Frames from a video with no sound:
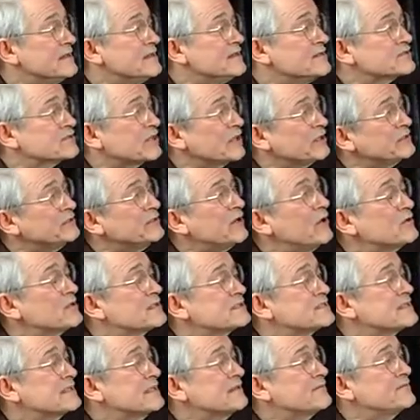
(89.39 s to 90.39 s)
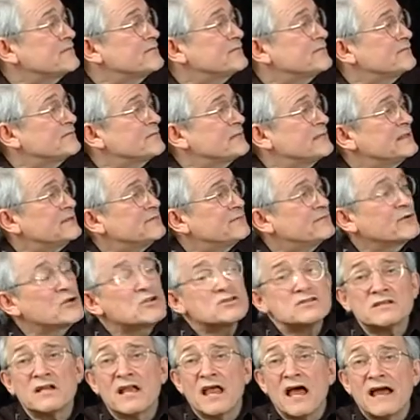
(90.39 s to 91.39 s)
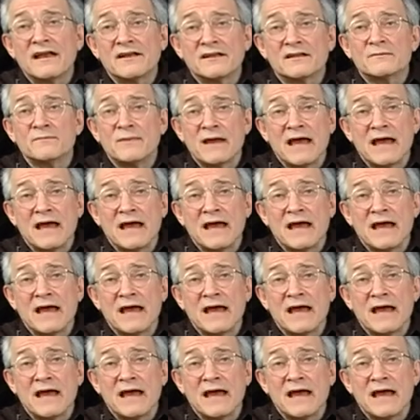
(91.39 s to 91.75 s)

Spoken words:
So you notice that the first line of the